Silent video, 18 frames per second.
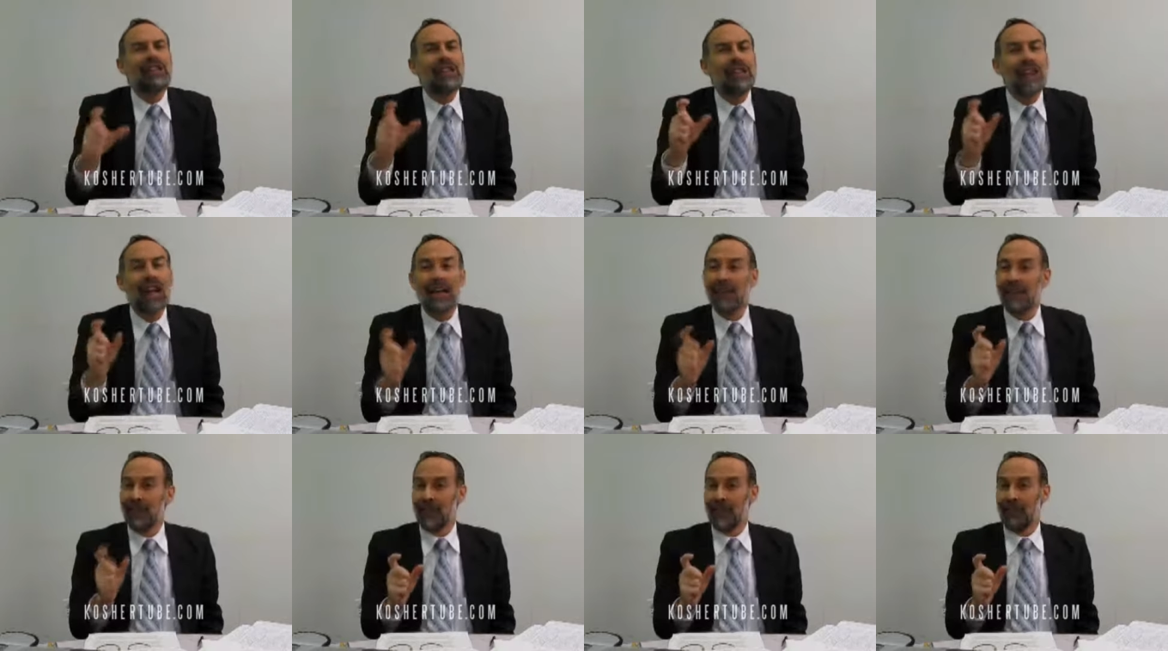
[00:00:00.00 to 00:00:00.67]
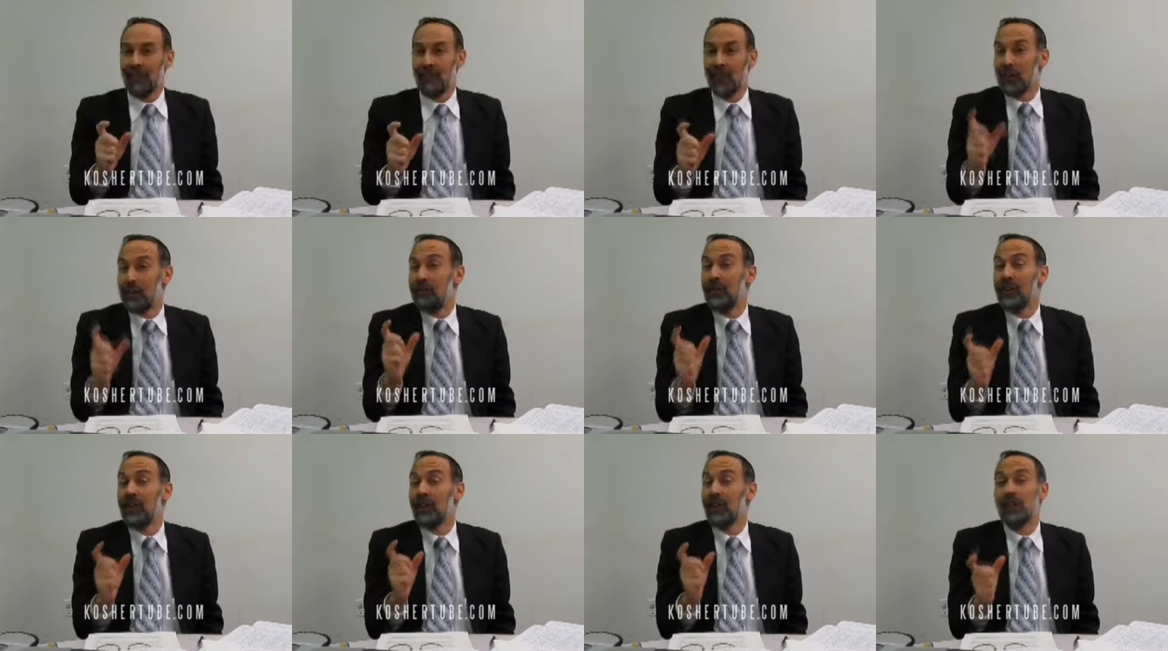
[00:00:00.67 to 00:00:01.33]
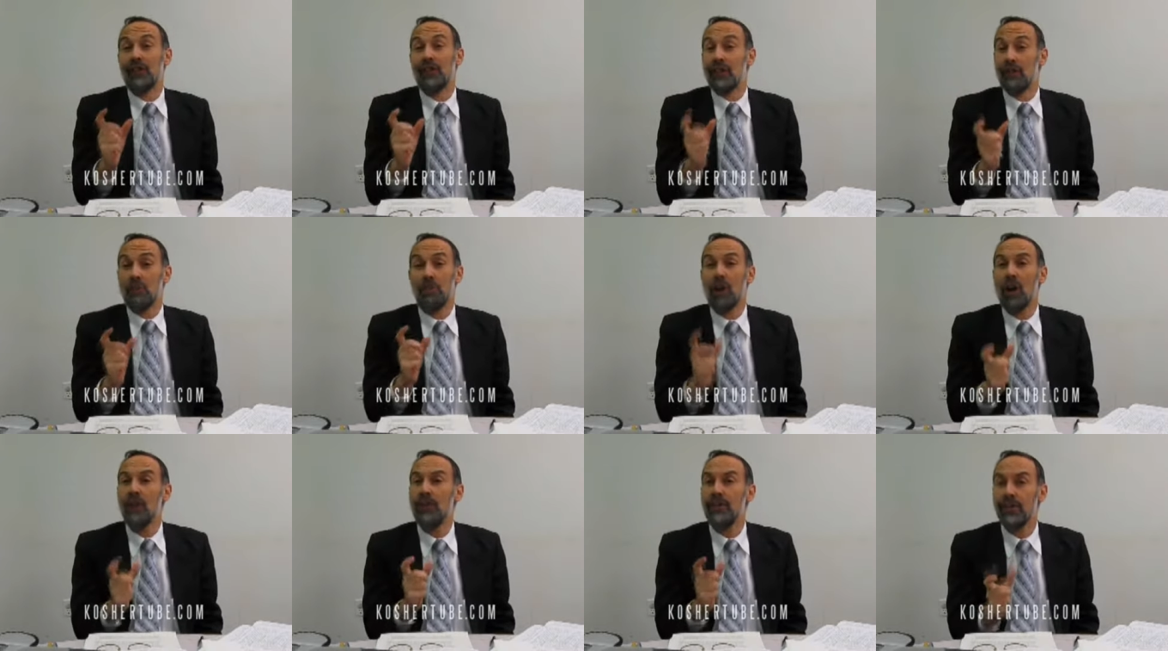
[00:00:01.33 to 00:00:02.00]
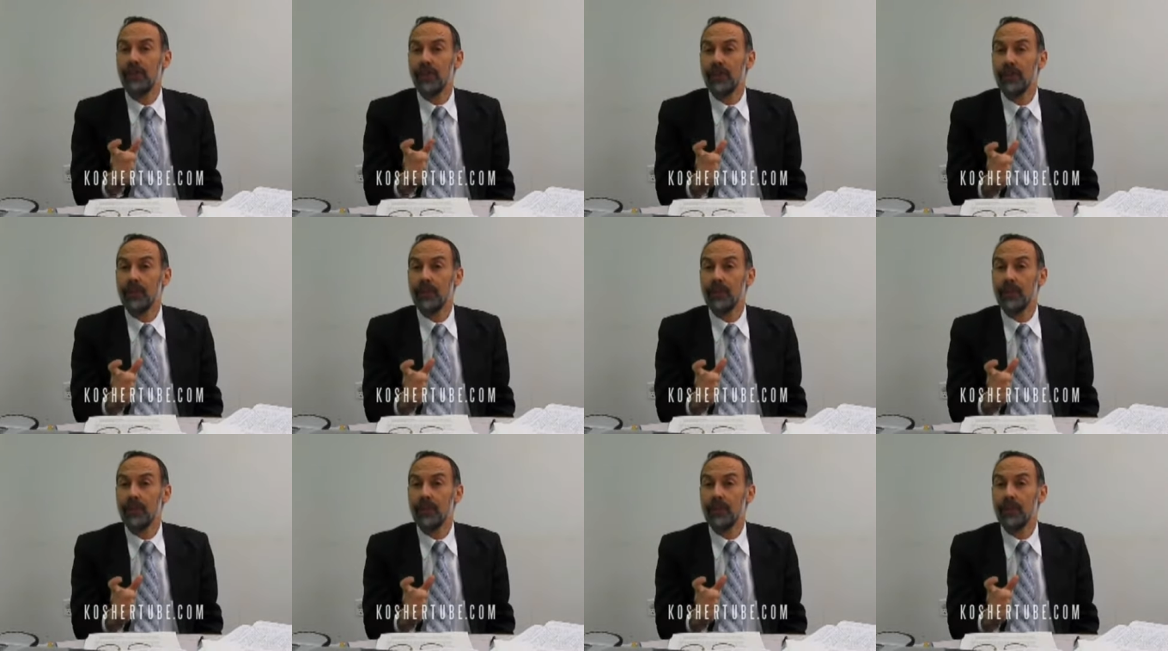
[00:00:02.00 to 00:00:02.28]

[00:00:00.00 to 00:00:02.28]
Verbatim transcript: sensitive to the feelings of his brothers.